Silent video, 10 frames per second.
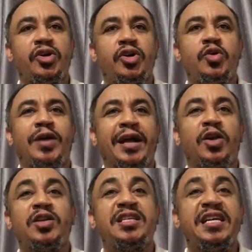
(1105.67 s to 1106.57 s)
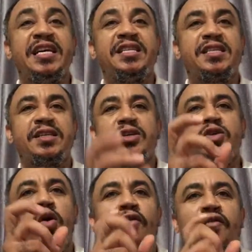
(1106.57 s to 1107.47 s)
you cannot eat
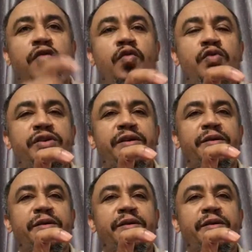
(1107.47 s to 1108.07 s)
your food,